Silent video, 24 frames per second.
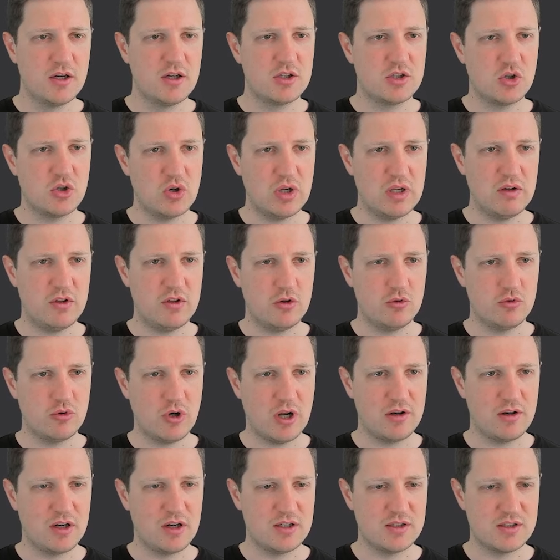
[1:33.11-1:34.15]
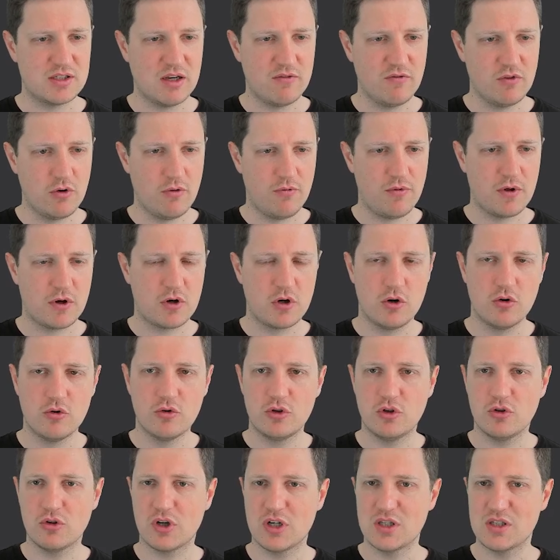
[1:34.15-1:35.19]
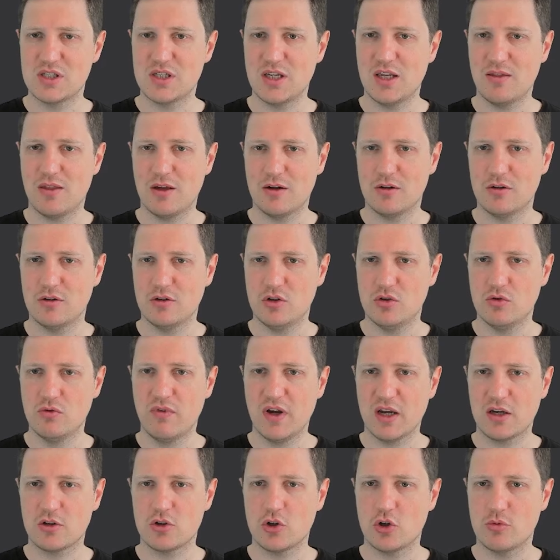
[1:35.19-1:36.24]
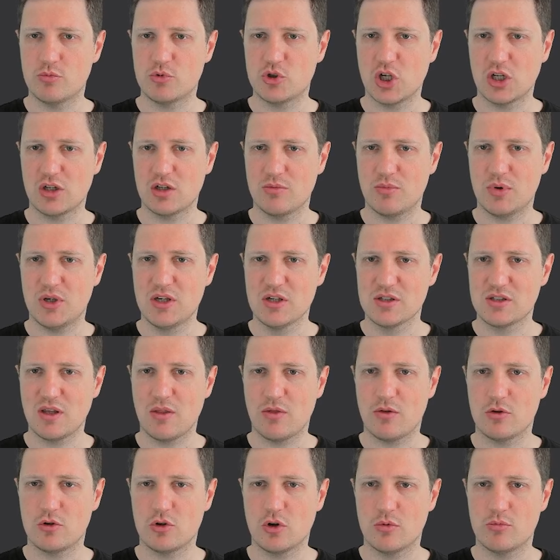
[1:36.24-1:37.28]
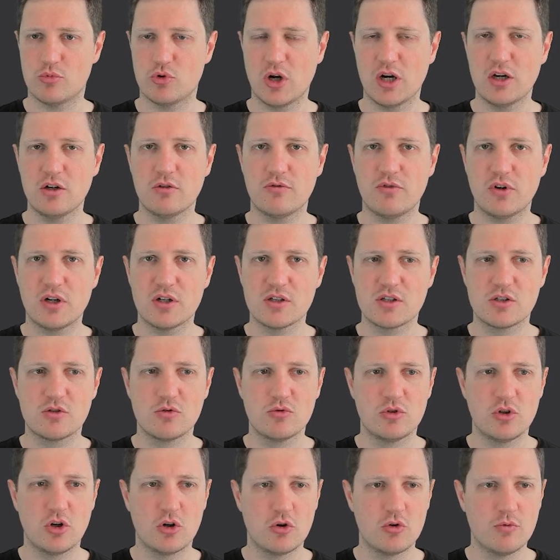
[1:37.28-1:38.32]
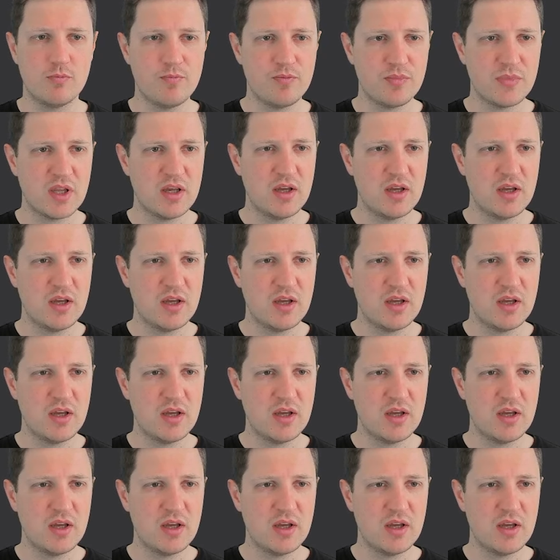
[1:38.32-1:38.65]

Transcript: So if you run line 7 of the code, you can see that a new vector object appears at the top right of RStudio.